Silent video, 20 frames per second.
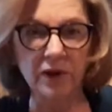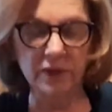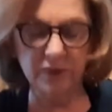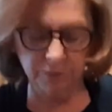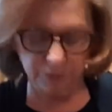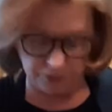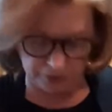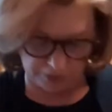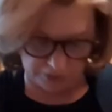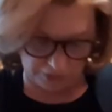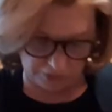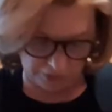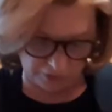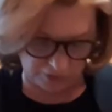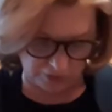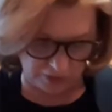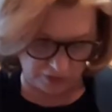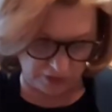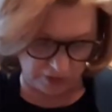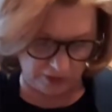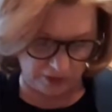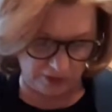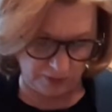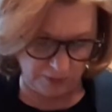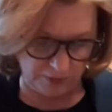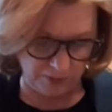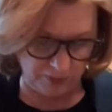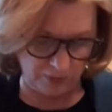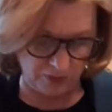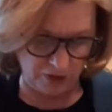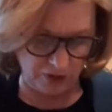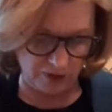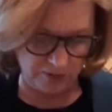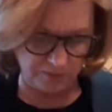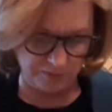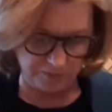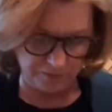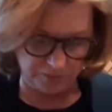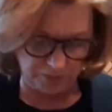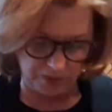to sprinkle just a little bit more
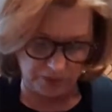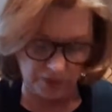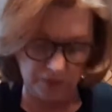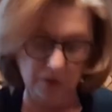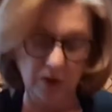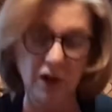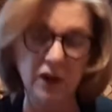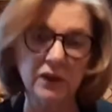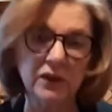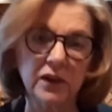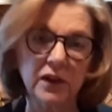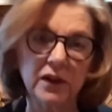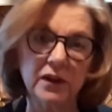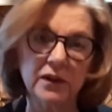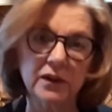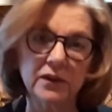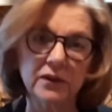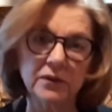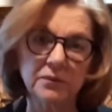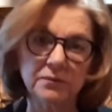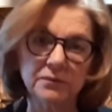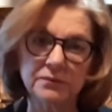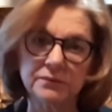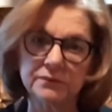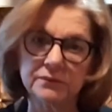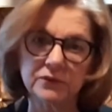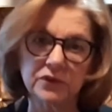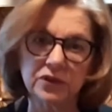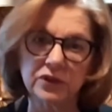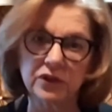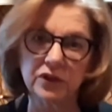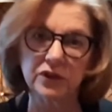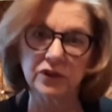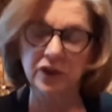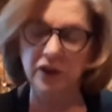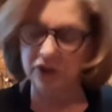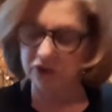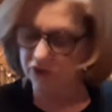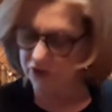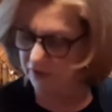salt on it, just a
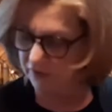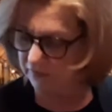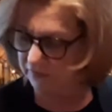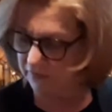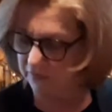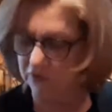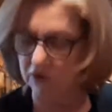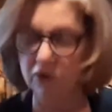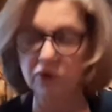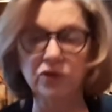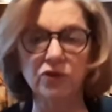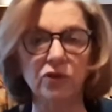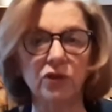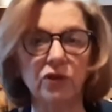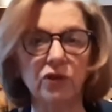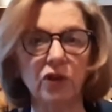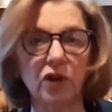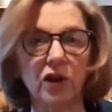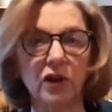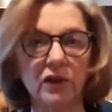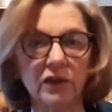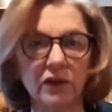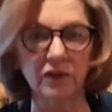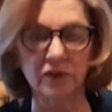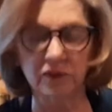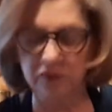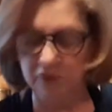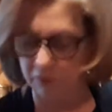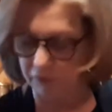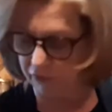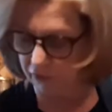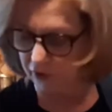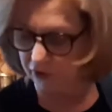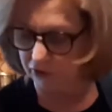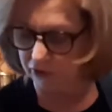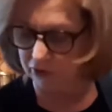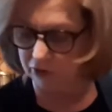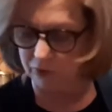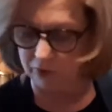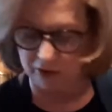touch. This is kosher salt some
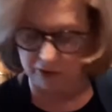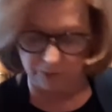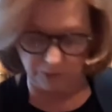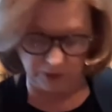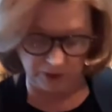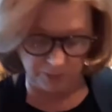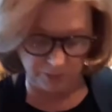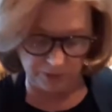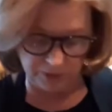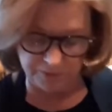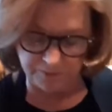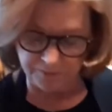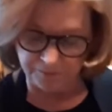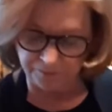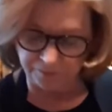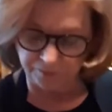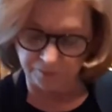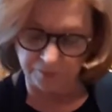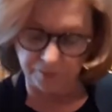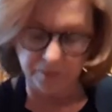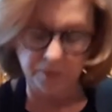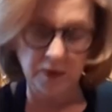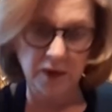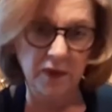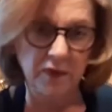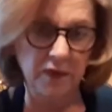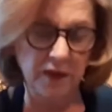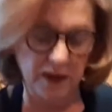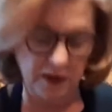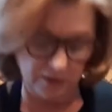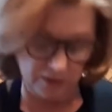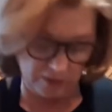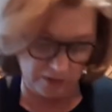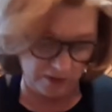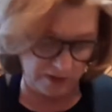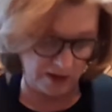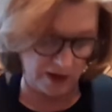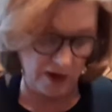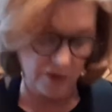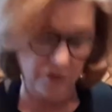freshly ground pepper. That
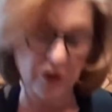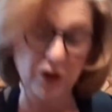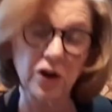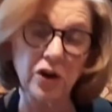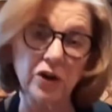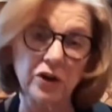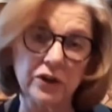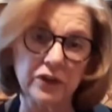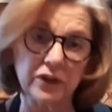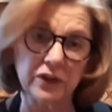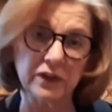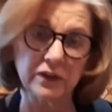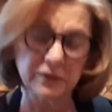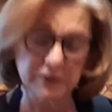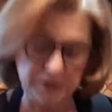never hurts it.